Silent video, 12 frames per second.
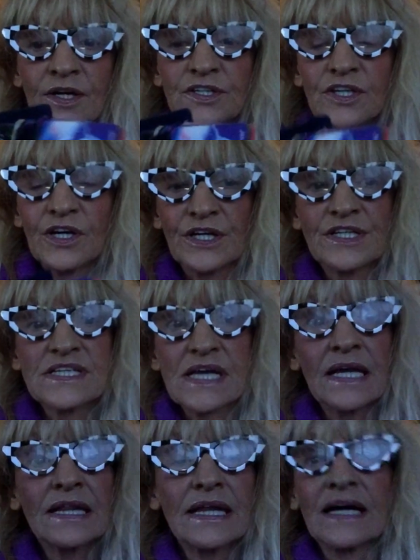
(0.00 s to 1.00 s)
cards,
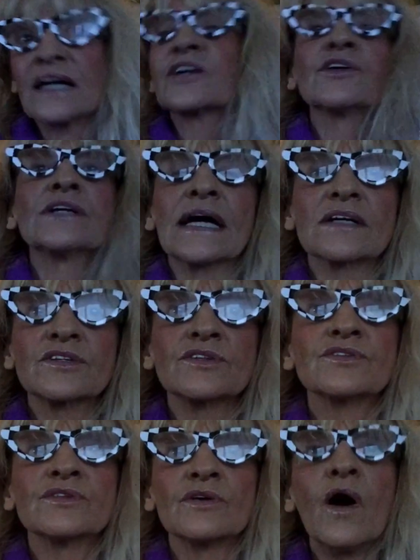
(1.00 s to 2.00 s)
and they are
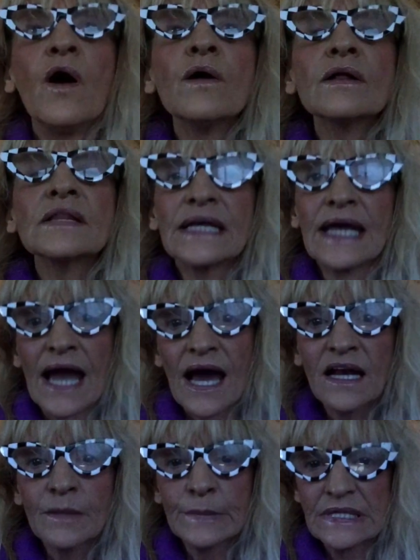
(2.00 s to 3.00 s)
connected to all the
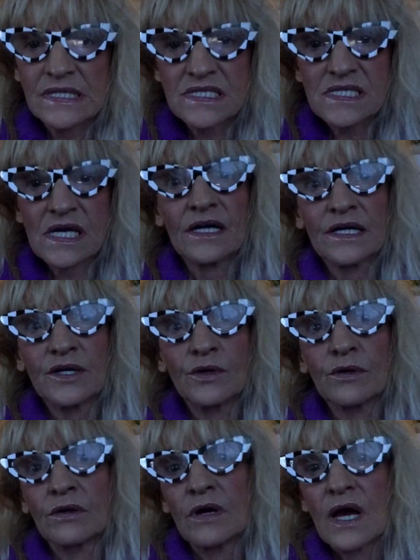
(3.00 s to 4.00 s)
elements.
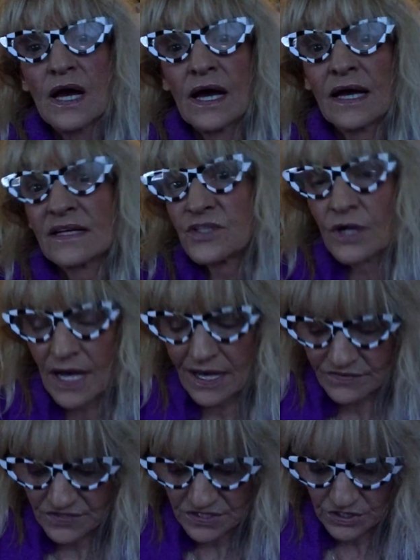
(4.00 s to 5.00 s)
As you
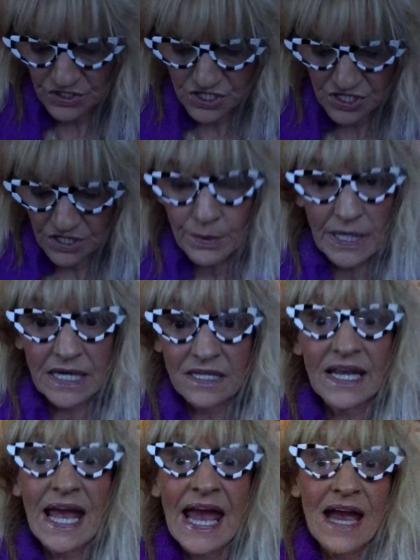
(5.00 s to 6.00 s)
have such a great
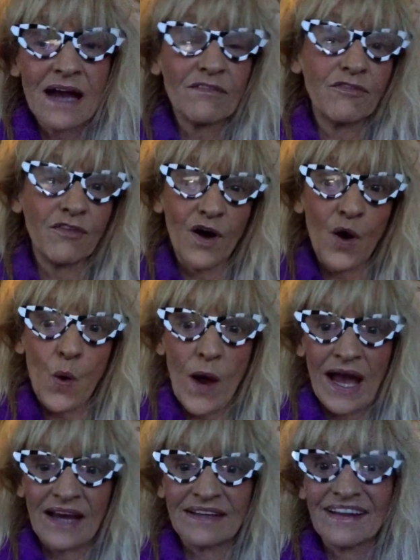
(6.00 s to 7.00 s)
airflow
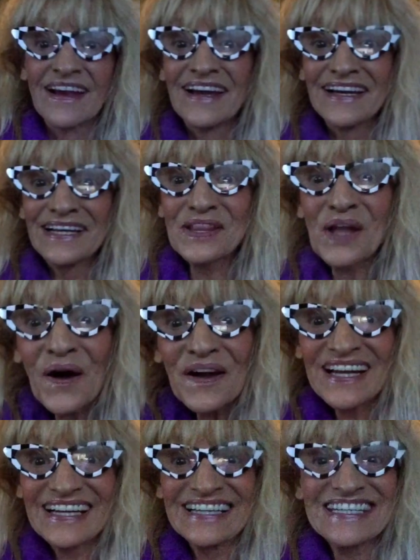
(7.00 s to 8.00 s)
and
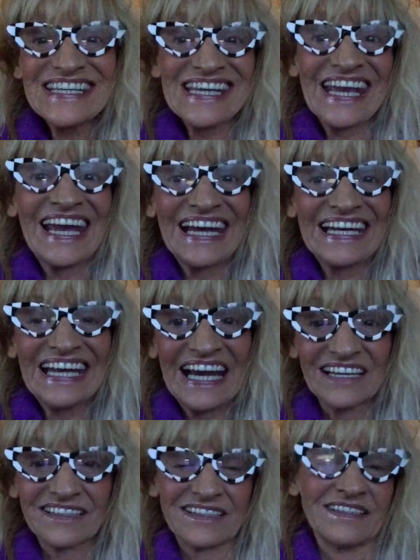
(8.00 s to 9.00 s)
knowledge, and
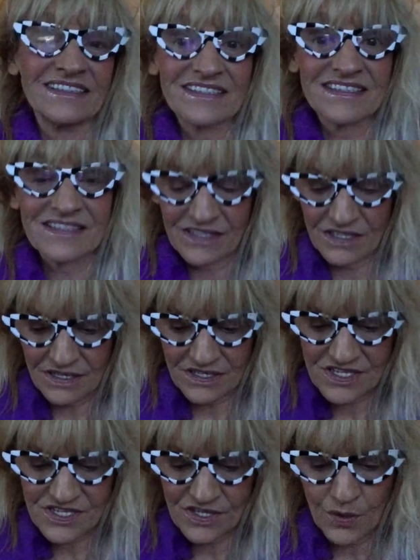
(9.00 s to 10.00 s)
that is
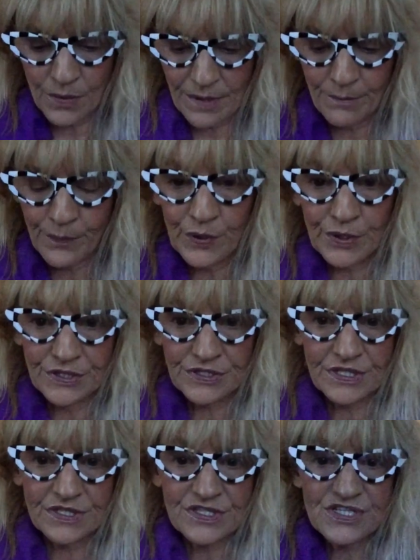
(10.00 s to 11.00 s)
so
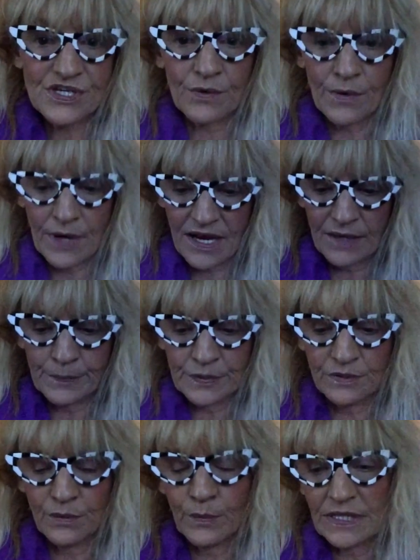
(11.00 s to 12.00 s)
important. So I
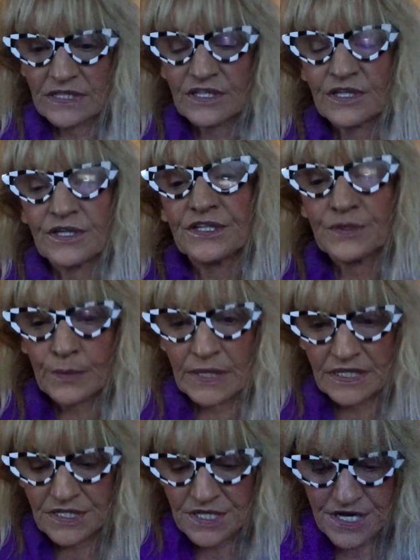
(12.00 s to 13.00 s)
pull one card
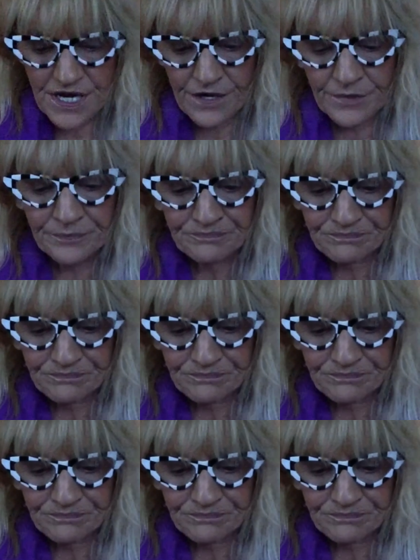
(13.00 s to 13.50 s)
right here